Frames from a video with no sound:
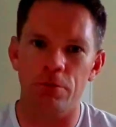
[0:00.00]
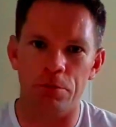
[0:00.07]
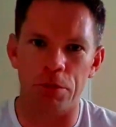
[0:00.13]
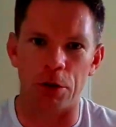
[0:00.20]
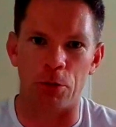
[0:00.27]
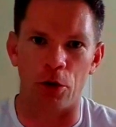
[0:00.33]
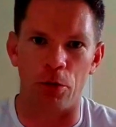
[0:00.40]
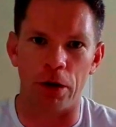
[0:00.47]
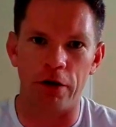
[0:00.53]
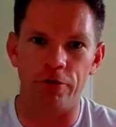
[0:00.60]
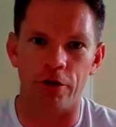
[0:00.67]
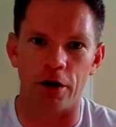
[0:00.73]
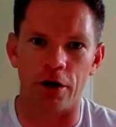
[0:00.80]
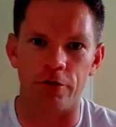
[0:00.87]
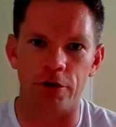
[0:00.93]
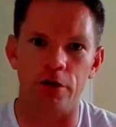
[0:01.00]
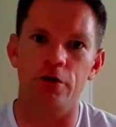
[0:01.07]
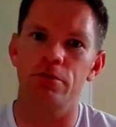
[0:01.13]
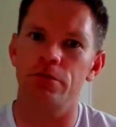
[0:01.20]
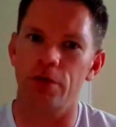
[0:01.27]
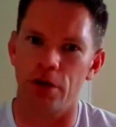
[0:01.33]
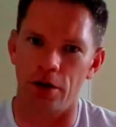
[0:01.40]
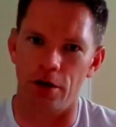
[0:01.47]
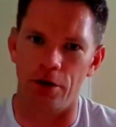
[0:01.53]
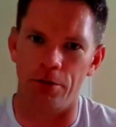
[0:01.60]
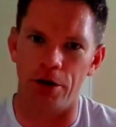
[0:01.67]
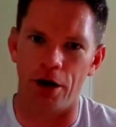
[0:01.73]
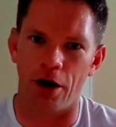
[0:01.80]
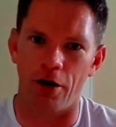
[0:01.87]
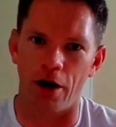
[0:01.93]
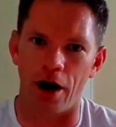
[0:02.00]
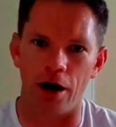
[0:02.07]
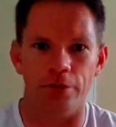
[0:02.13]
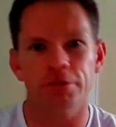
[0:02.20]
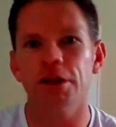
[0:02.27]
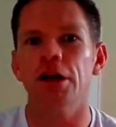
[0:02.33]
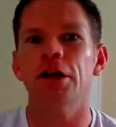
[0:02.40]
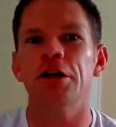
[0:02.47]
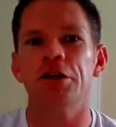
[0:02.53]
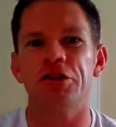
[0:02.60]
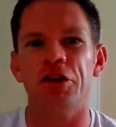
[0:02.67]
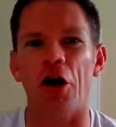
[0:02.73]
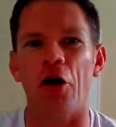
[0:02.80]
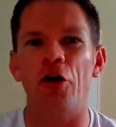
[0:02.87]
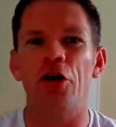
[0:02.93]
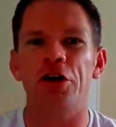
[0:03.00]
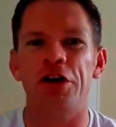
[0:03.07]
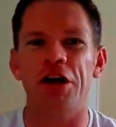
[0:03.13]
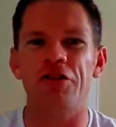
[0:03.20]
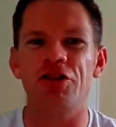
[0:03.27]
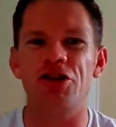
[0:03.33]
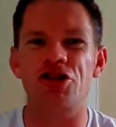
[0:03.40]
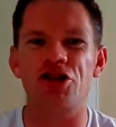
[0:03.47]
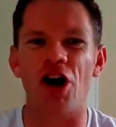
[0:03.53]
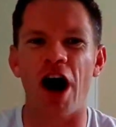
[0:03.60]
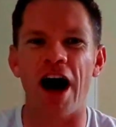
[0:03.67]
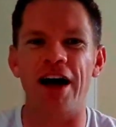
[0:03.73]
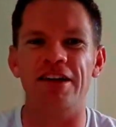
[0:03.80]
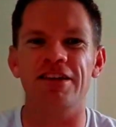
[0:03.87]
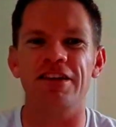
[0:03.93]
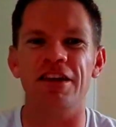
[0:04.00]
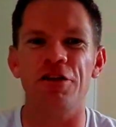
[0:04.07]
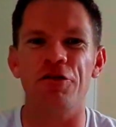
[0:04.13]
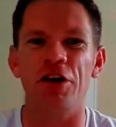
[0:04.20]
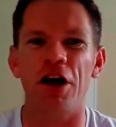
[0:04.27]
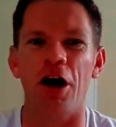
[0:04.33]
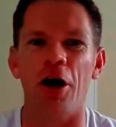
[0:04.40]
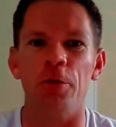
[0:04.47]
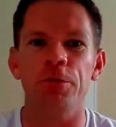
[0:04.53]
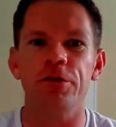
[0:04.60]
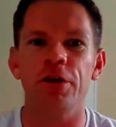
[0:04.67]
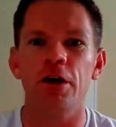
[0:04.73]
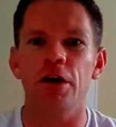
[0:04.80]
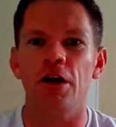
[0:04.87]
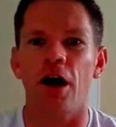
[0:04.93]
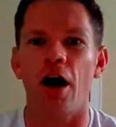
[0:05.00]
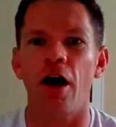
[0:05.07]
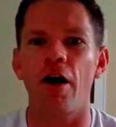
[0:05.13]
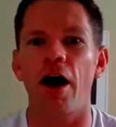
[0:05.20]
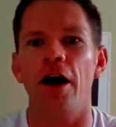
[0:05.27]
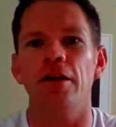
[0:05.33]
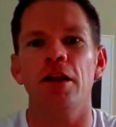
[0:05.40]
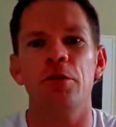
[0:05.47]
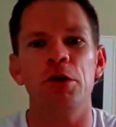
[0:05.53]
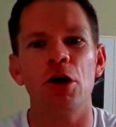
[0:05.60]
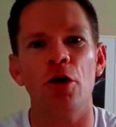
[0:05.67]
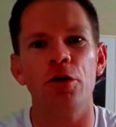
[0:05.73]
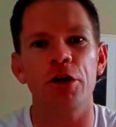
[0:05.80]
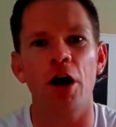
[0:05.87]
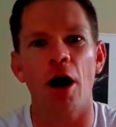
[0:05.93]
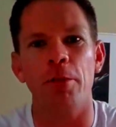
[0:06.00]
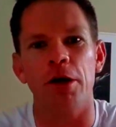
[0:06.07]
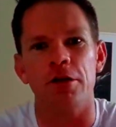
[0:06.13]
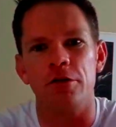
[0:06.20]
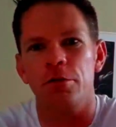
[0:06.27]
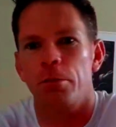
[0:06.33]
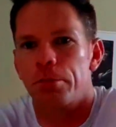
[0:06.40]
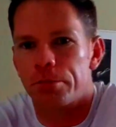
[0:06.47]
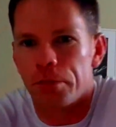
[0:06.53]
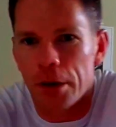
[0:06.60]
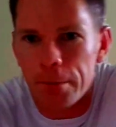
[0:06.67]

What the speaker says: People make fun of you. It'll be all right. So give it a try and see if it helps. All right, let me know in the comments.